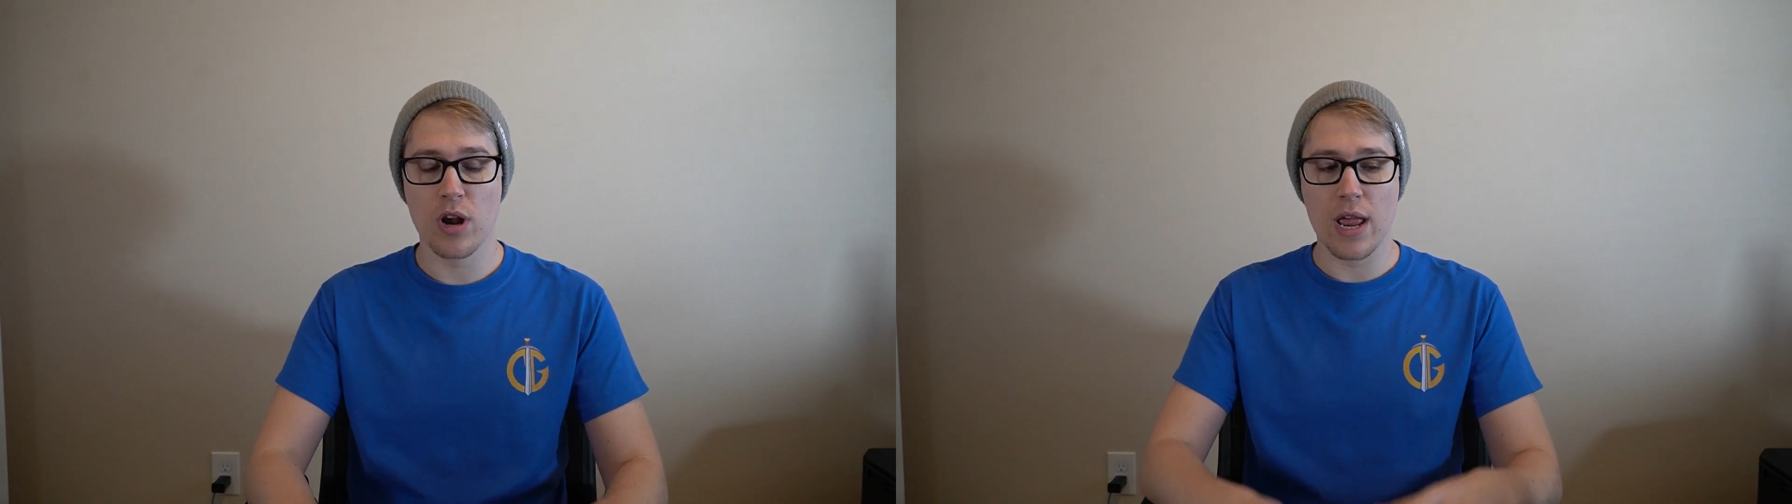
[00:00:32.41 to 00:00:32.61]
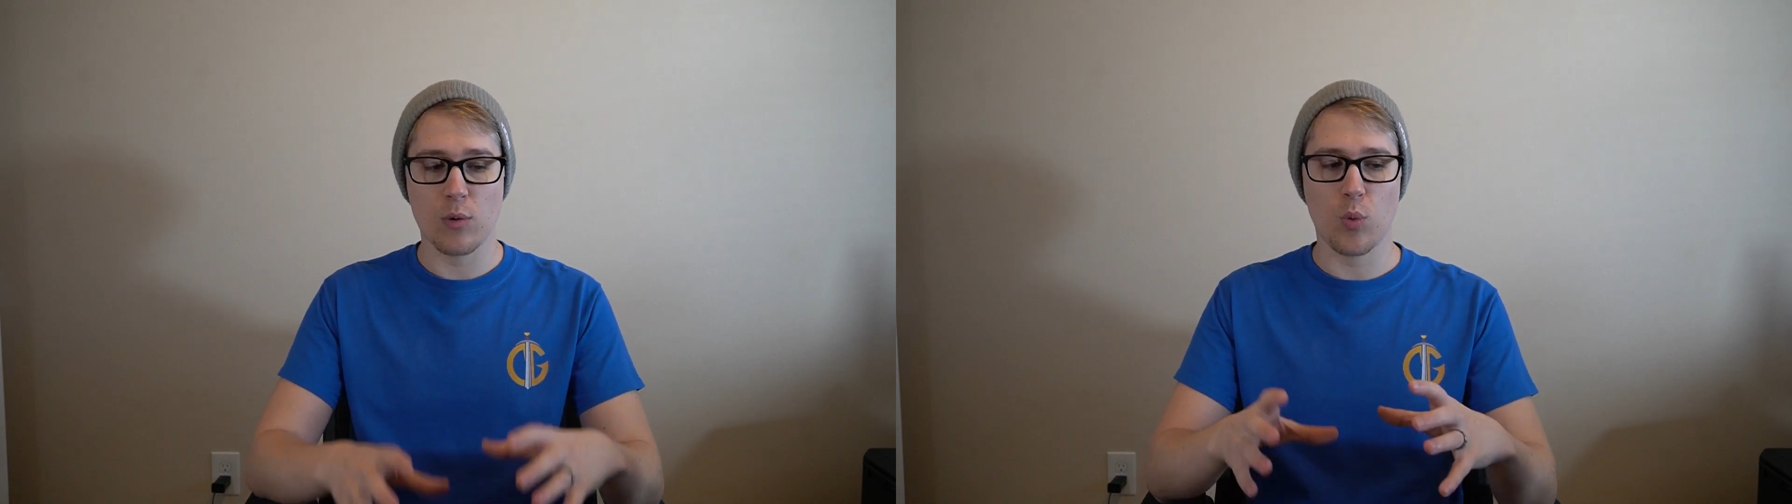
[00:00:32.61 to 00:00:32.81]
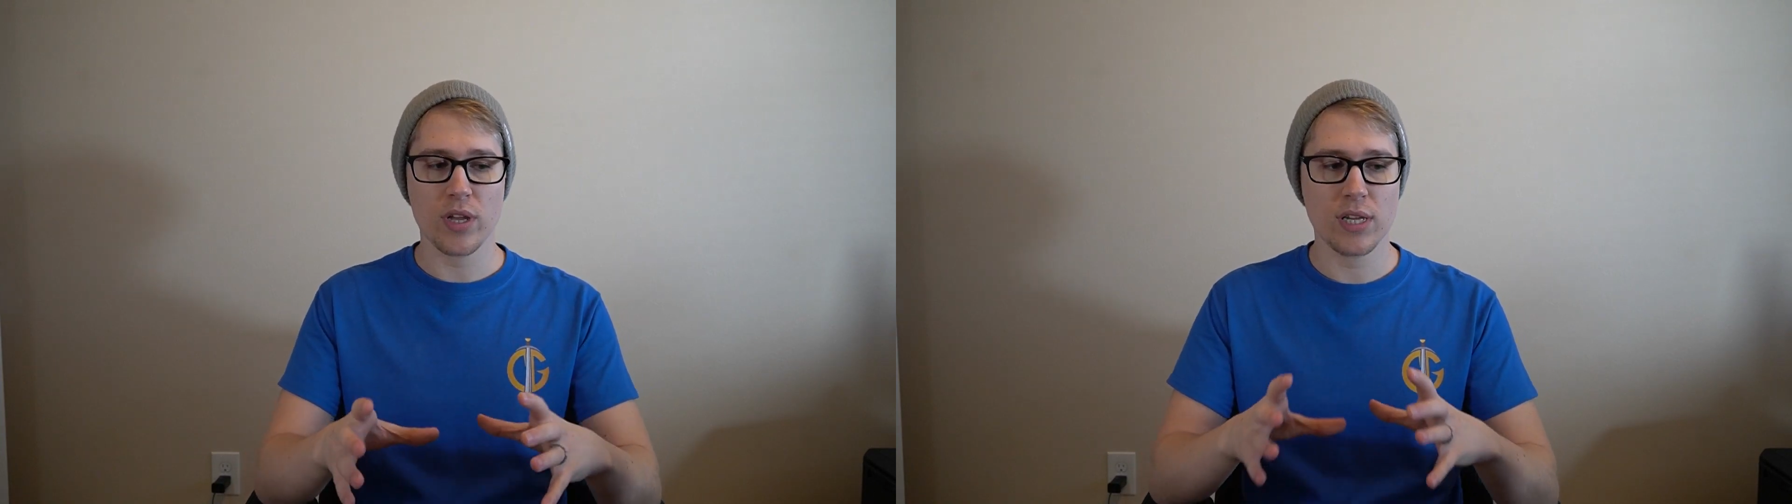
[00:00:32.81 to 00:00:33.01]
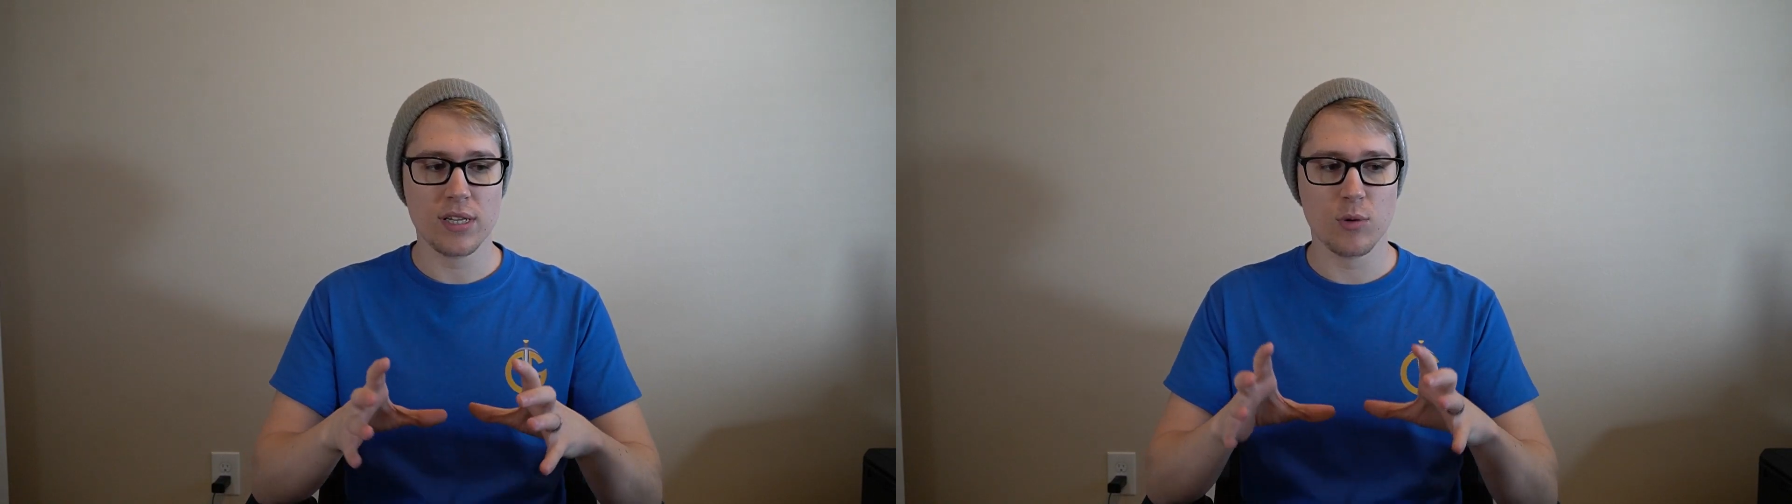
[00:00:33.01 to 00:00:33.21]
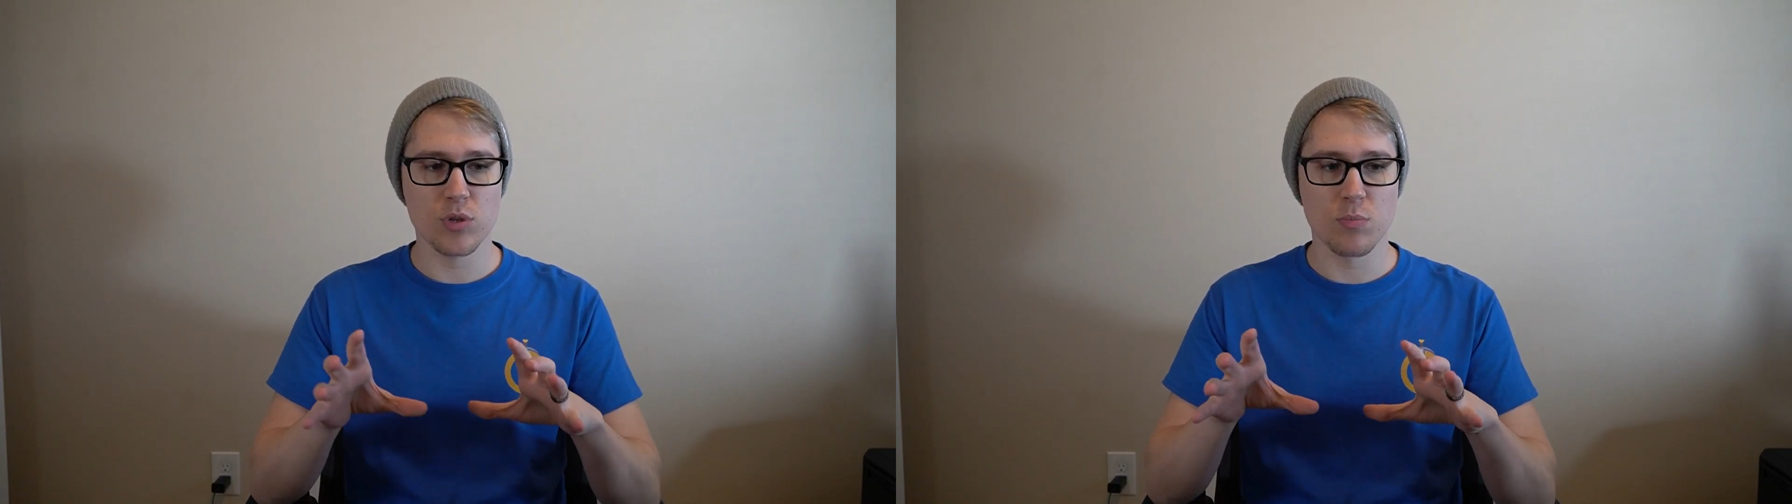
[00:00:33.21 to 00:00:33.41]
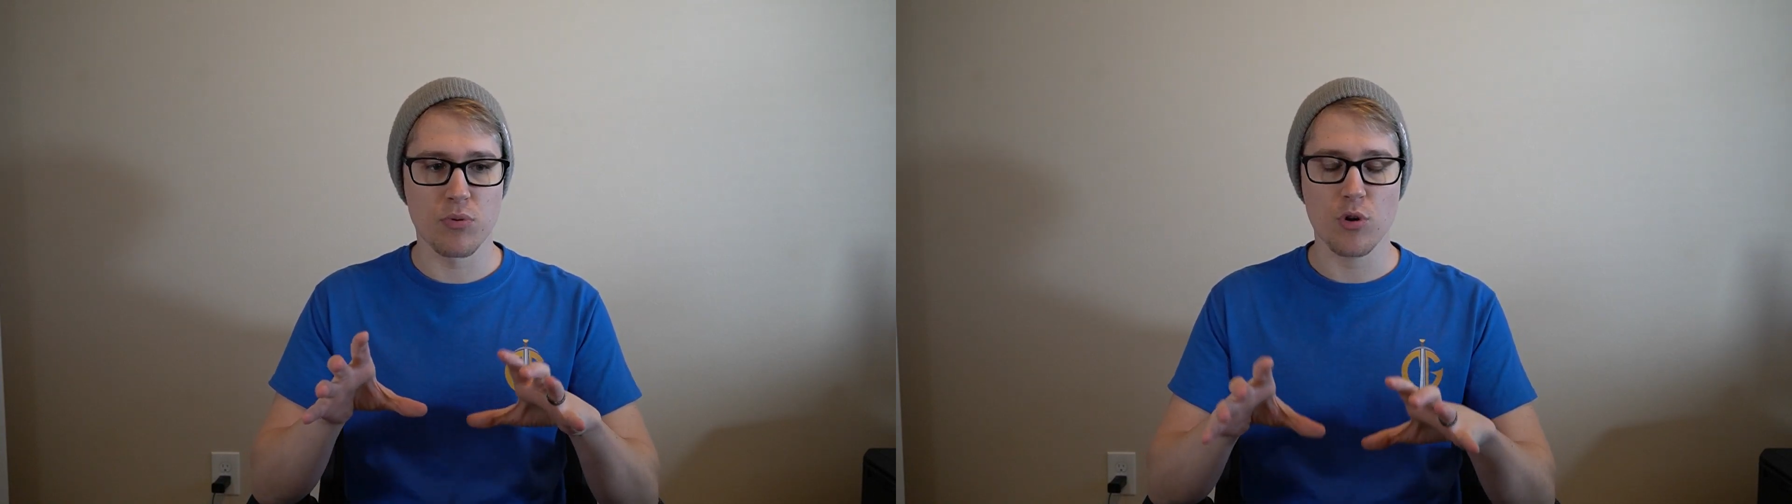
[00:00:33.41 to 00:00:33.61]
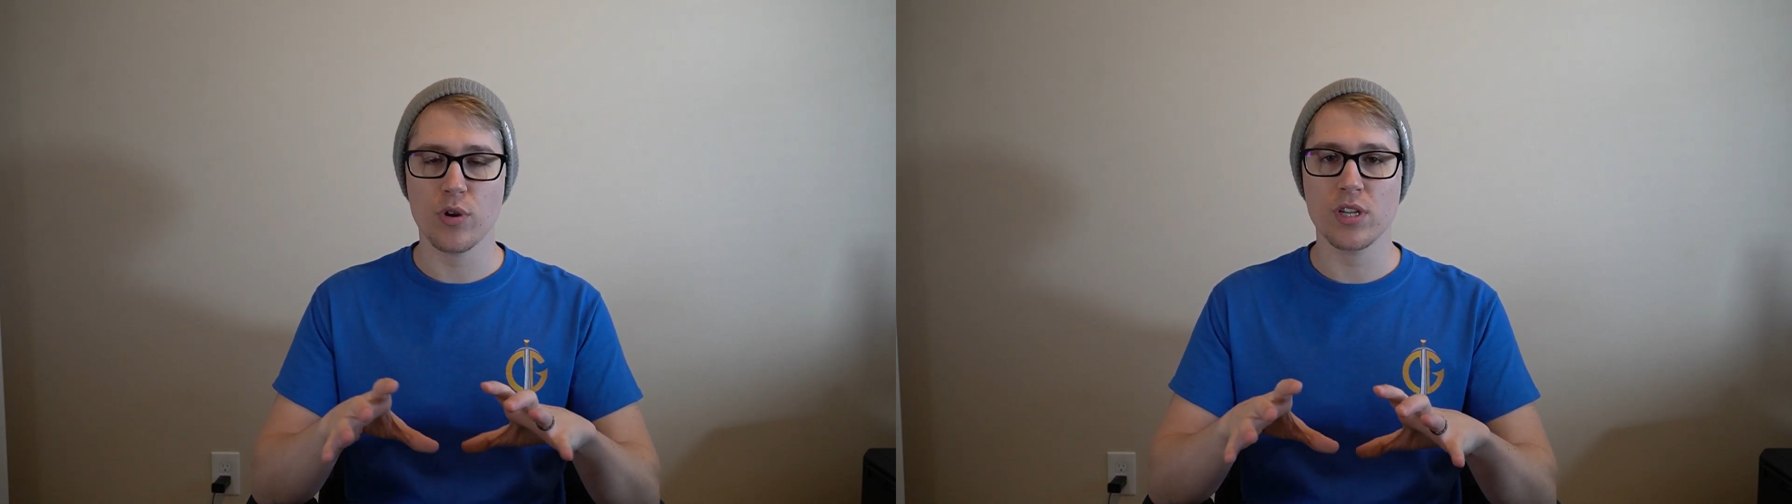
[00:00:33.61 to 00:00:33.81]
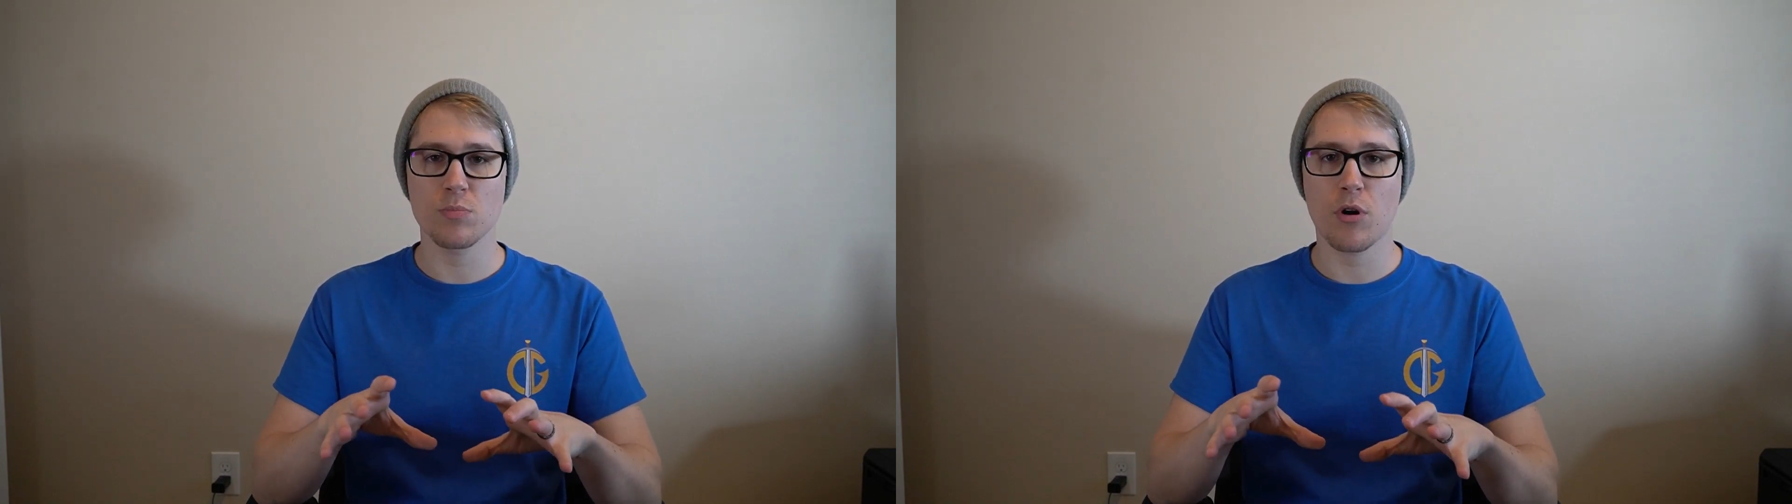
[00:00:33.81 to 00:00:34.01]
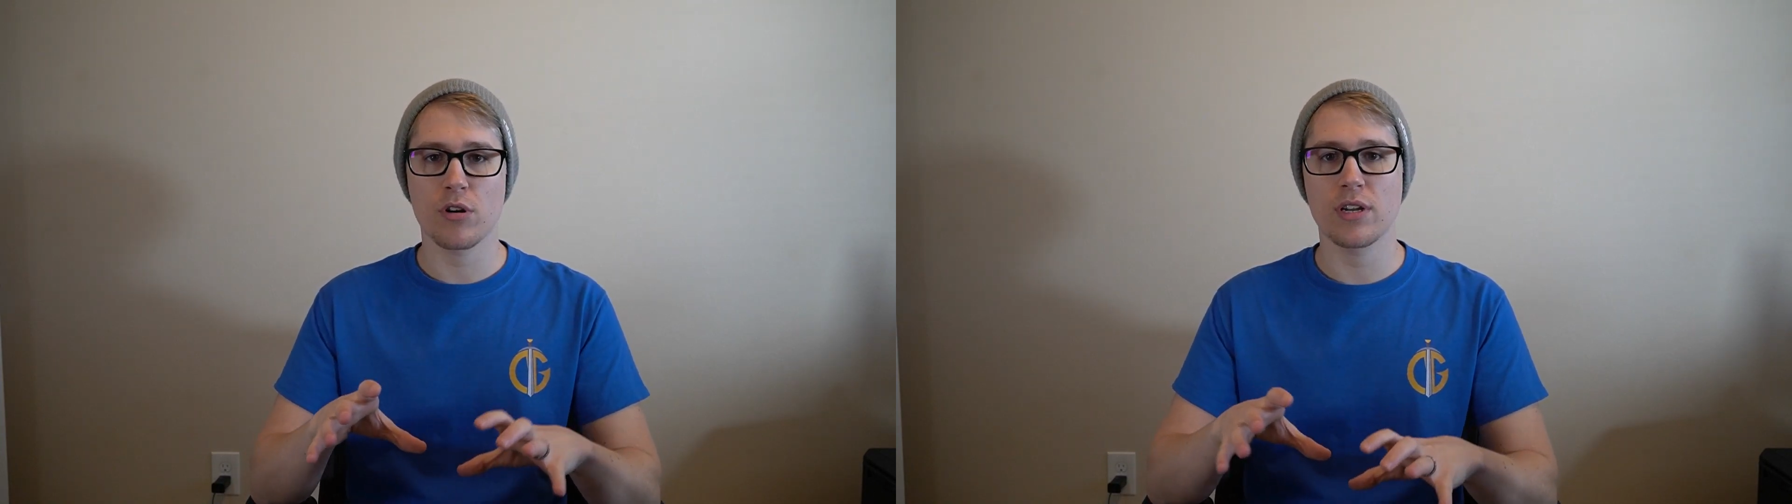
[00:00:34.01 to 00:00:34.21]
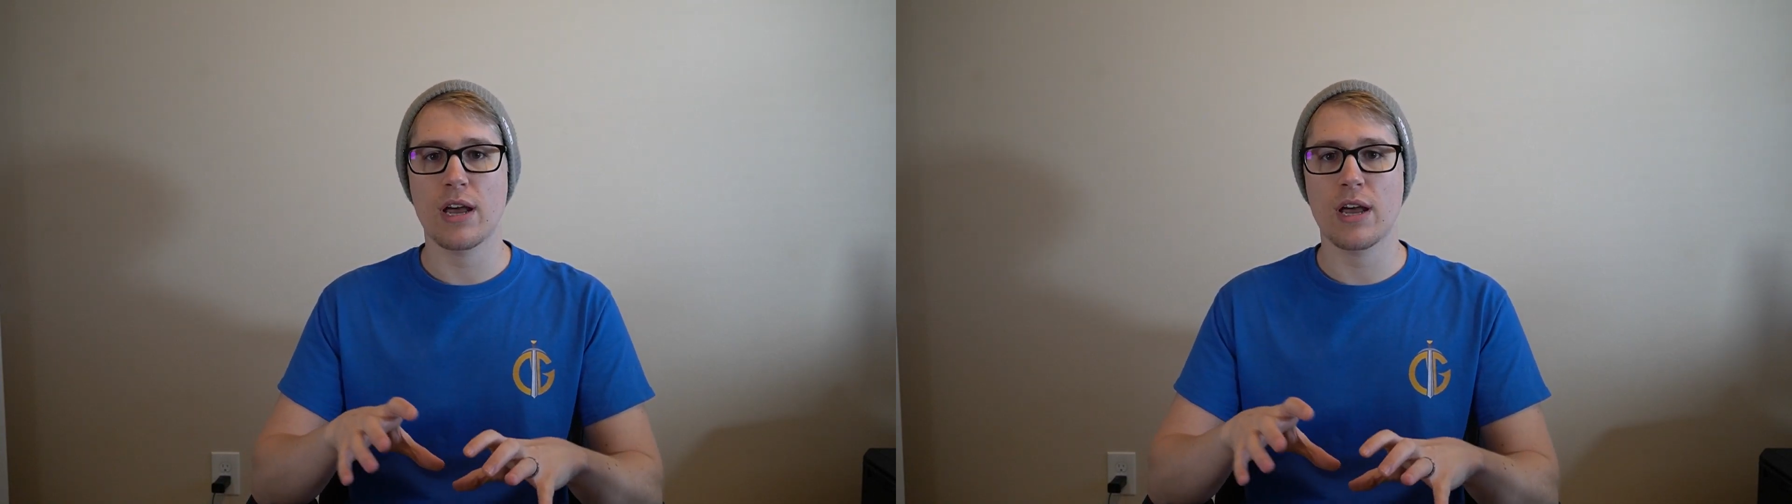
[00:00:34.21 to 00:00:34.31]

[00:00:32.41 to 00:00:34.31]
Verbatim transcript: and what he did was broke his party